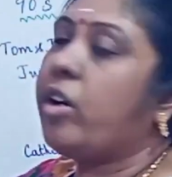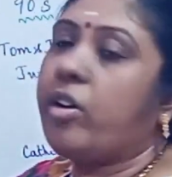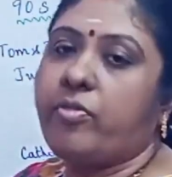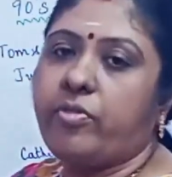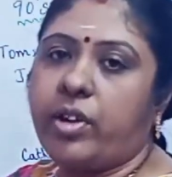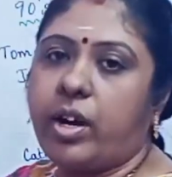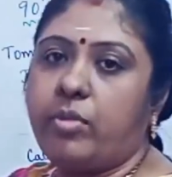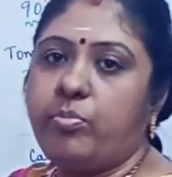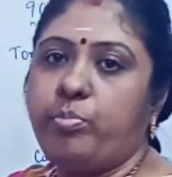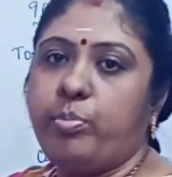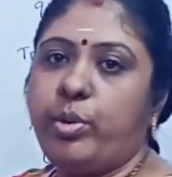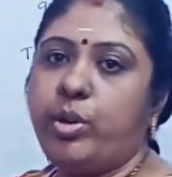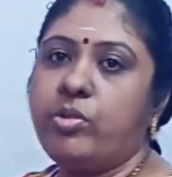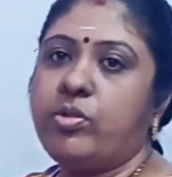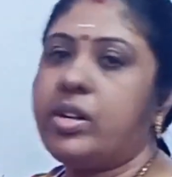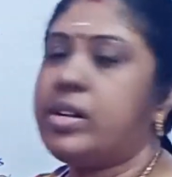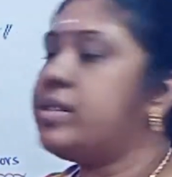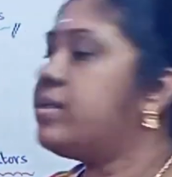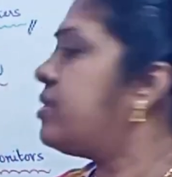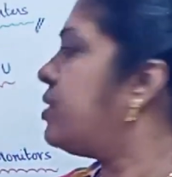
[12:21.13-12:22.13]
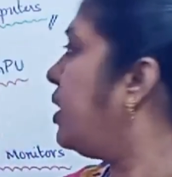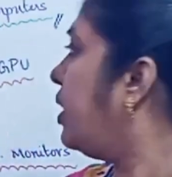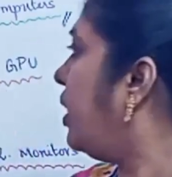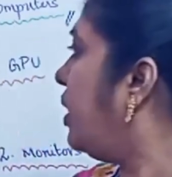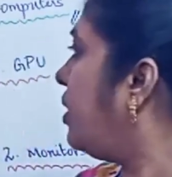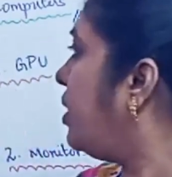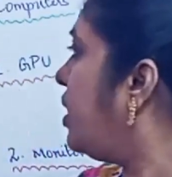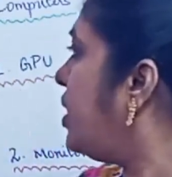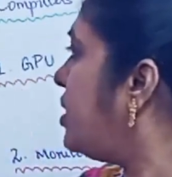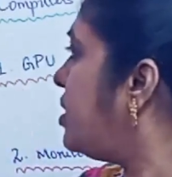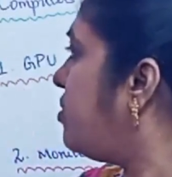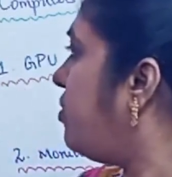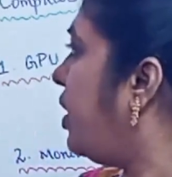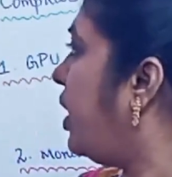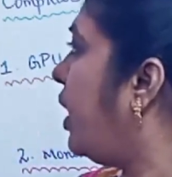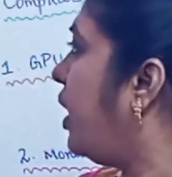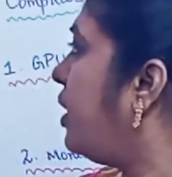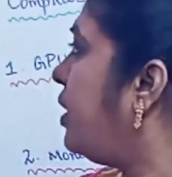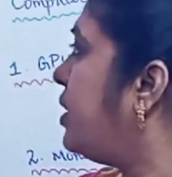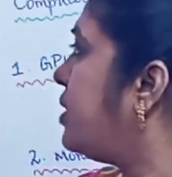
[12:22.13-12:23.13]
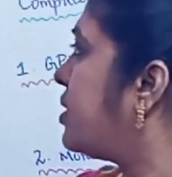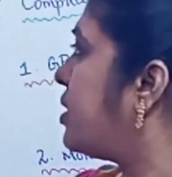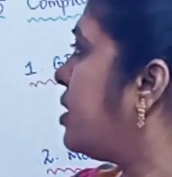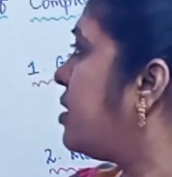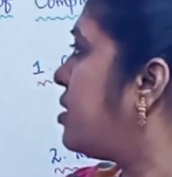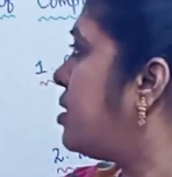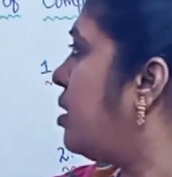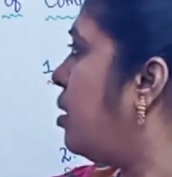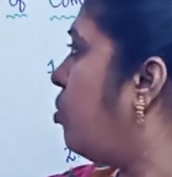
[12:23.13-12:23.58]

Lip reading: of computers. In this we had discussed